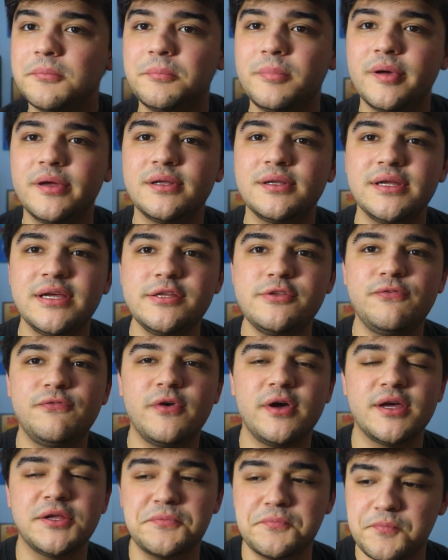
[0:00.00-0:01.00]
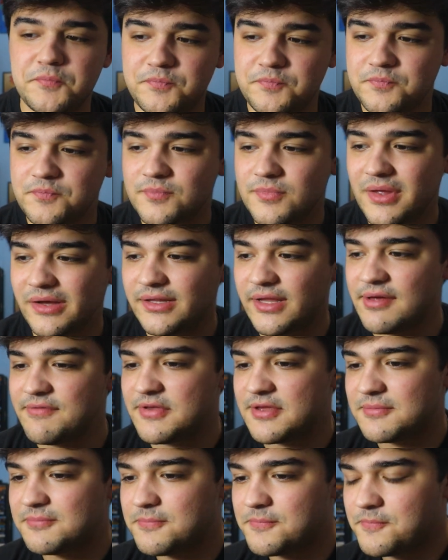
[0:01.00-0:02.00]
But it's fun. I
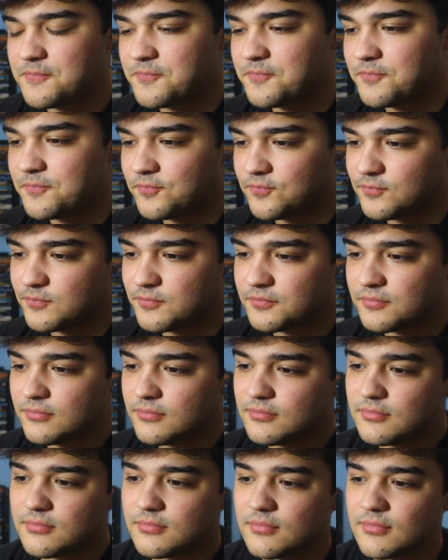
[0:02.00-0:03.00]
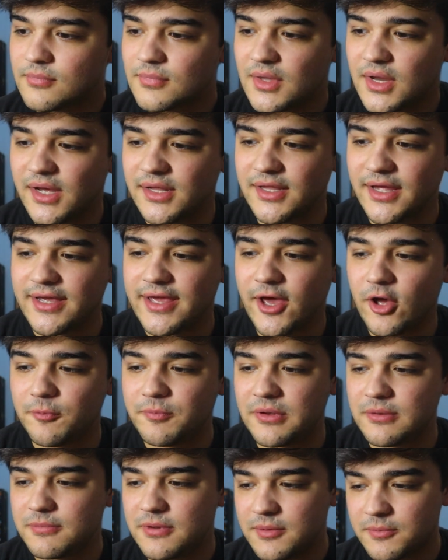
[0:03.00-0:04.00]
love it. I like
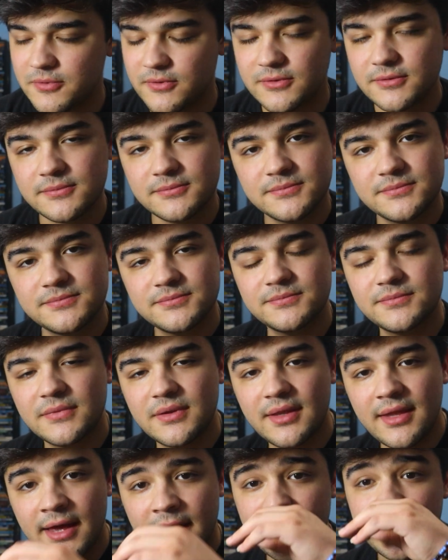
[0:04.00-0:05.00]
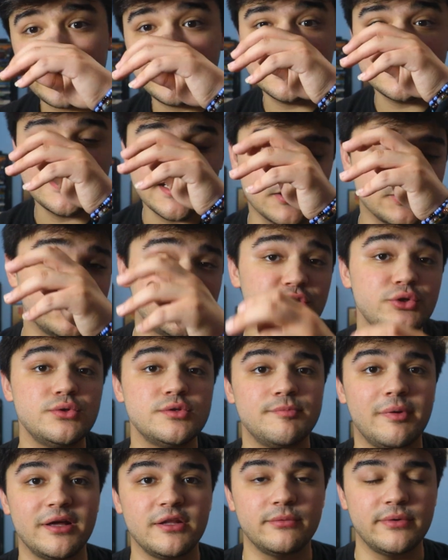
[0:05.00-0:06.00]
helping people. I sell
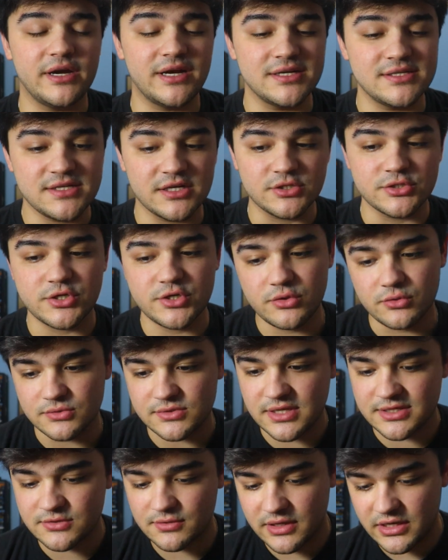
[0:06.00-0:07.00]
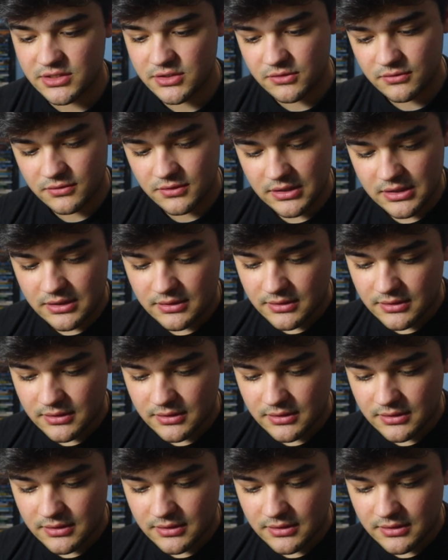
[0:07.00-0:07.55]
shoes, by the way. I sell shoes. That's what I do.